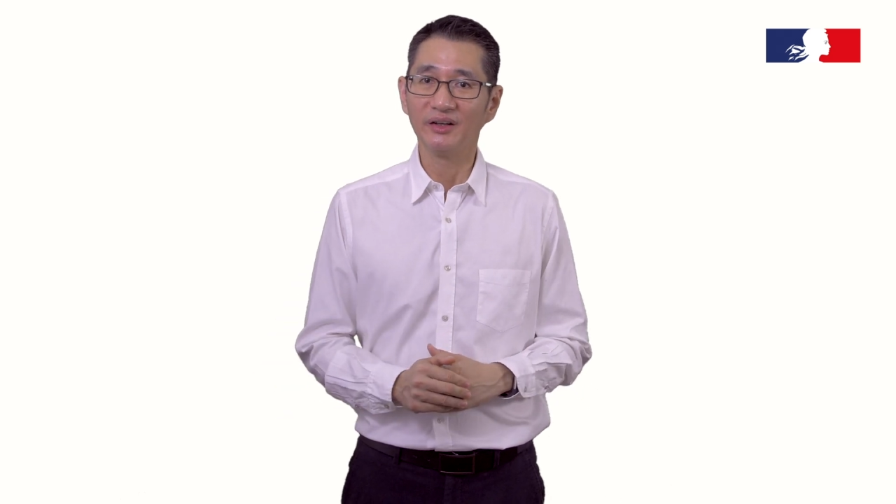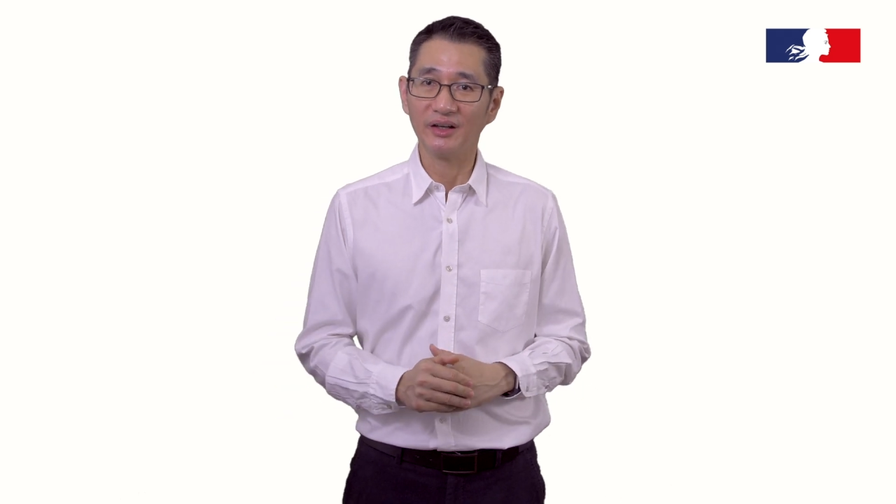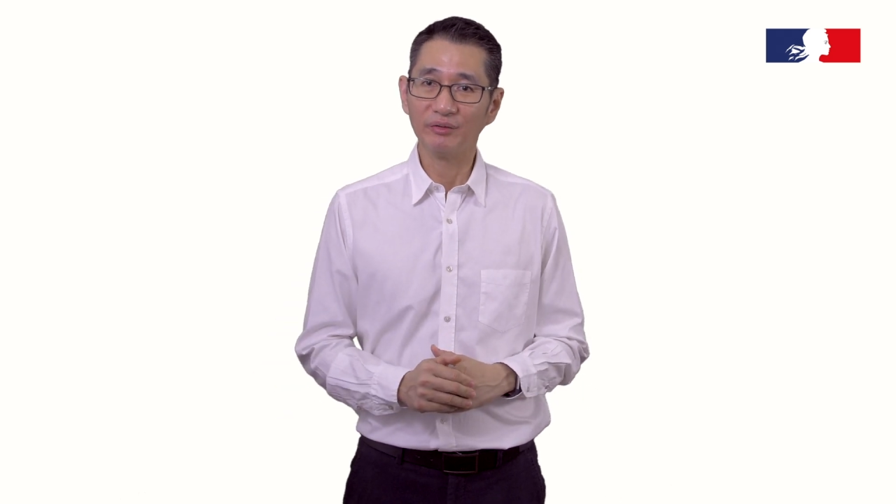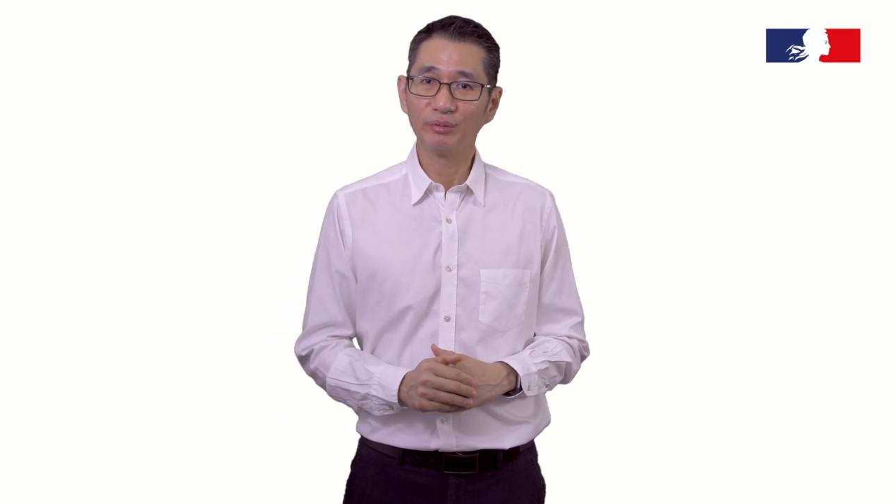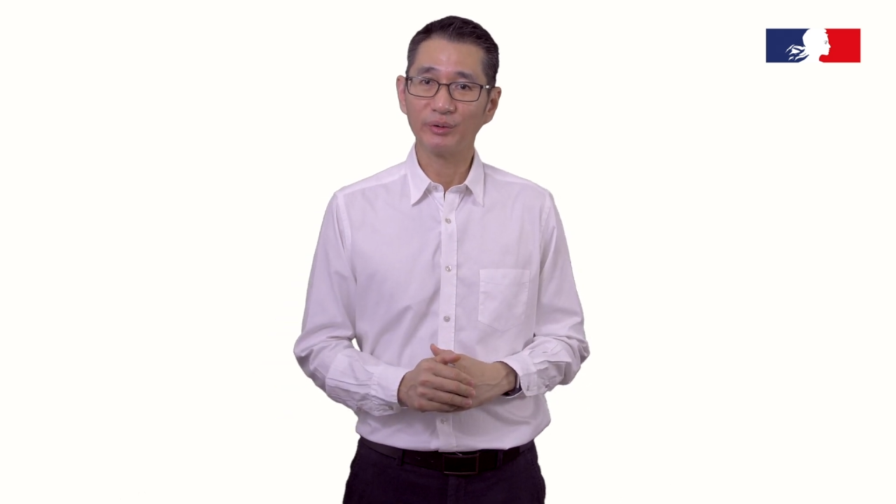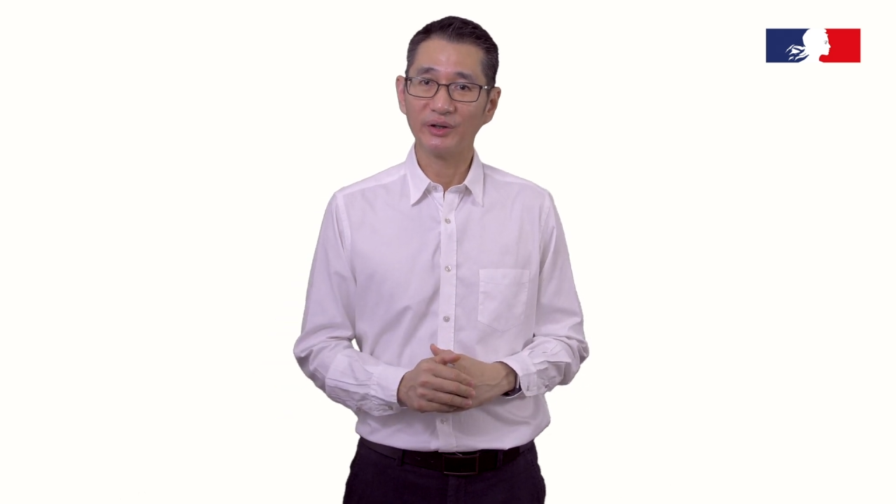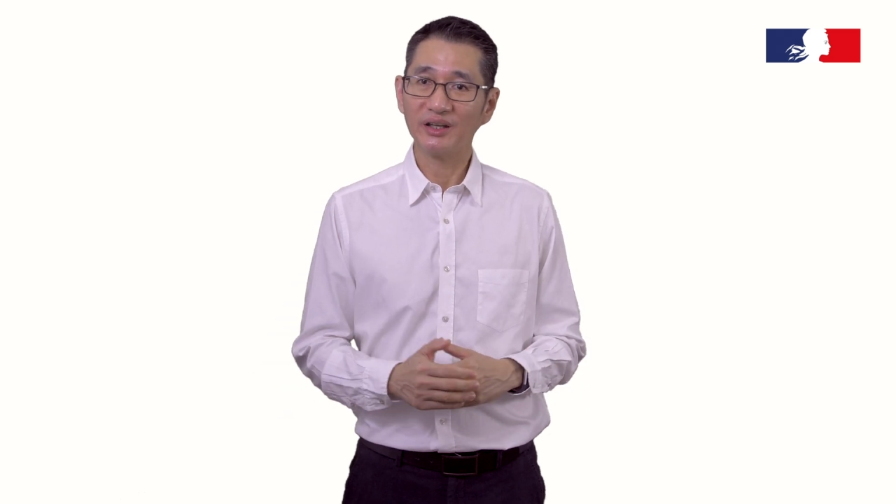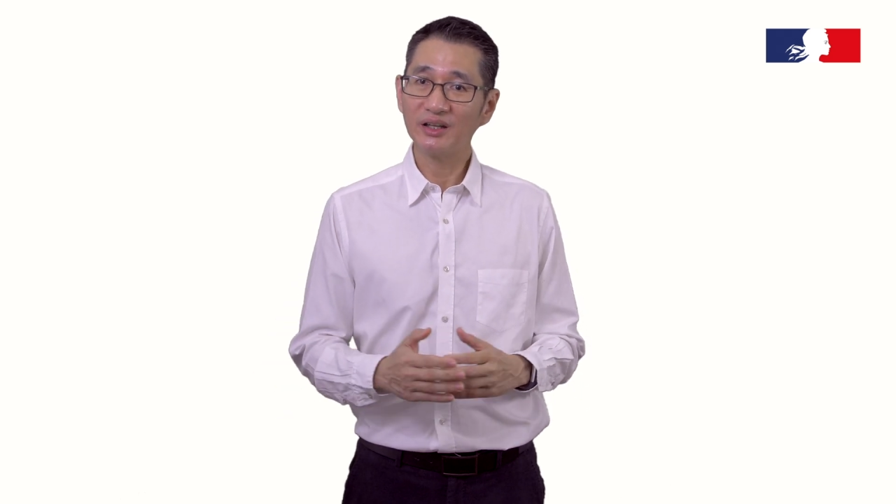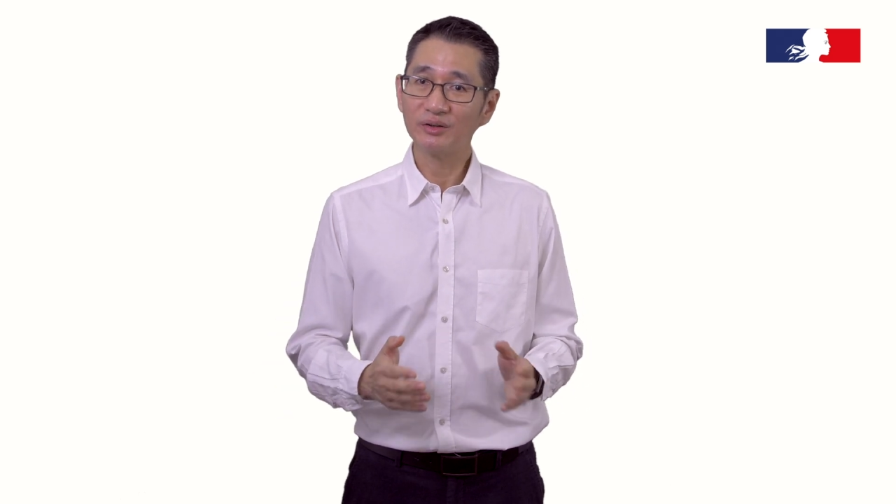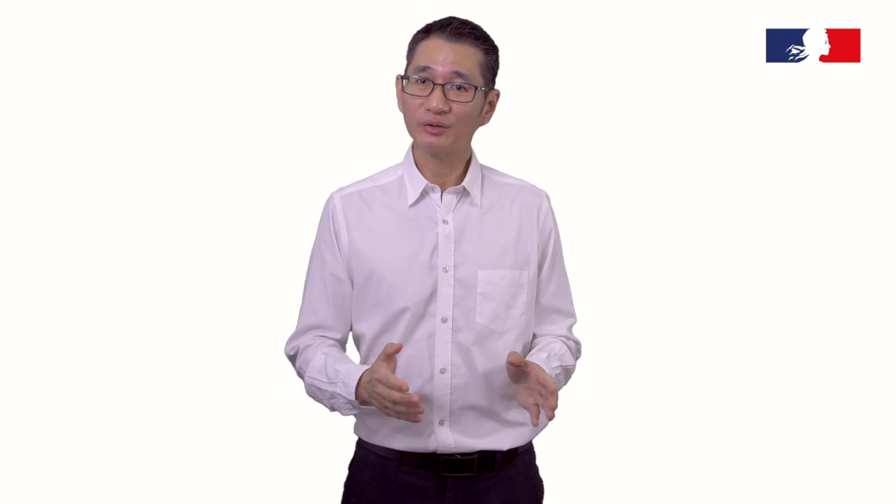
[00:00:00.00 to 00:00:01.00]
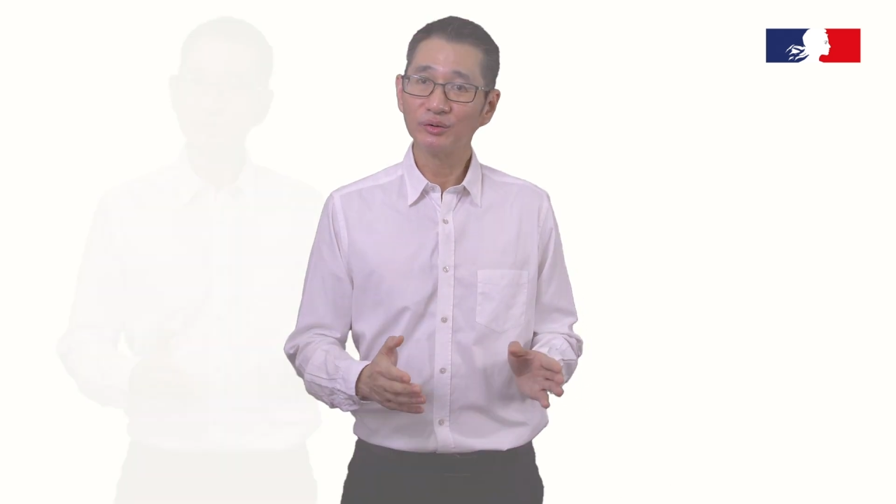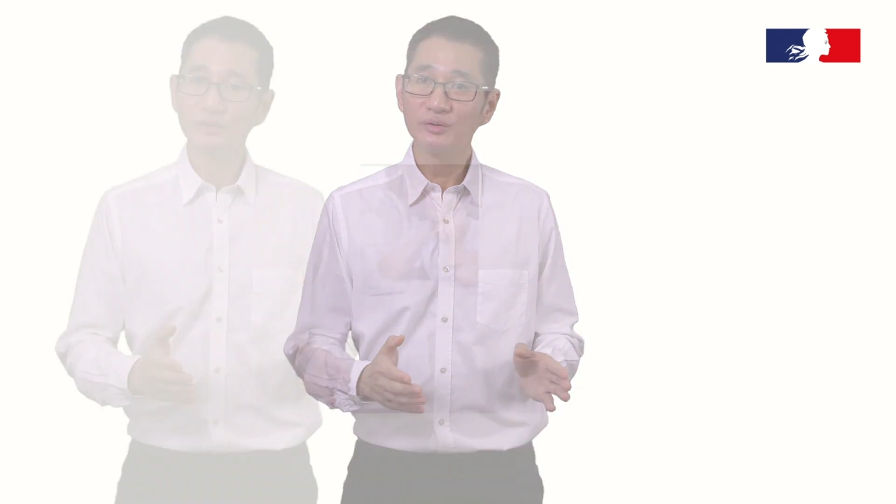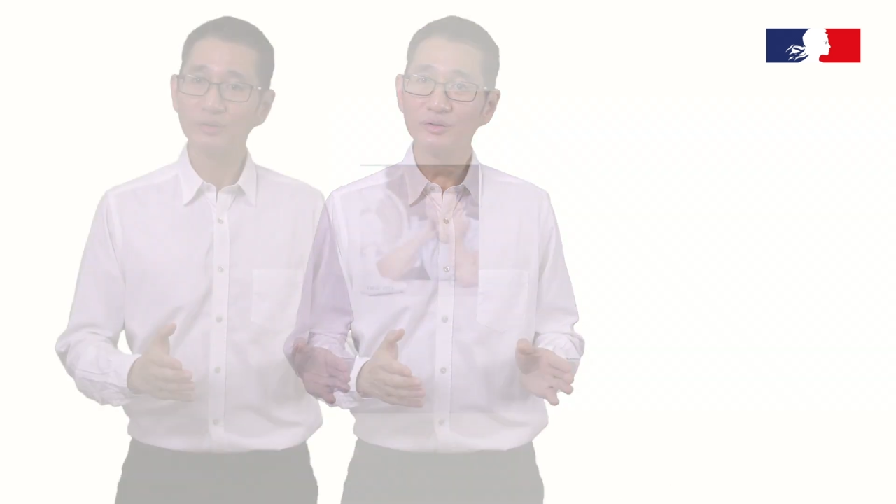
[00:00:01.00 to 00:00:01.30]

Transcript: If we need to